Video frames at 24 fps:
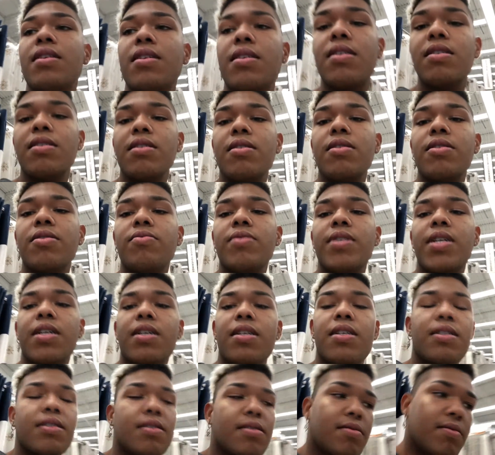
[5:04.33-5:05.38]
Girl, you
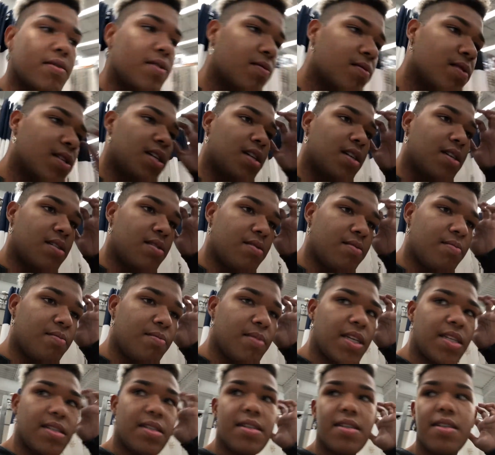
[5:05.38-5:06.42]
done,
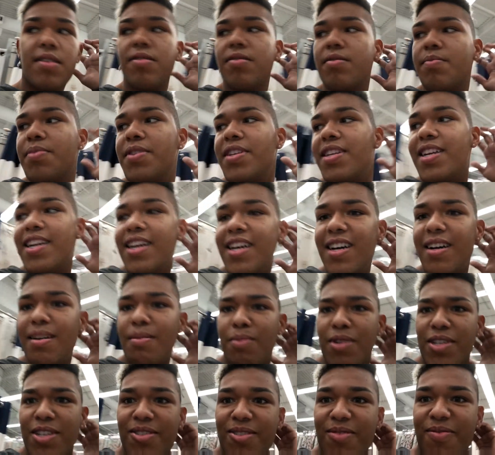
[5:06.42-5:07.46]
miss. Girl, put it up.
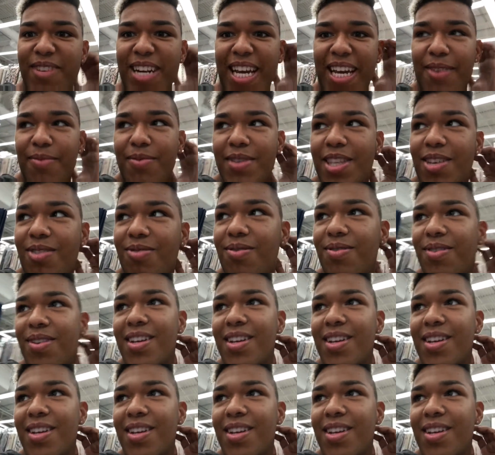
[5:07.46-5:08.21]
What, you gonna take it with you?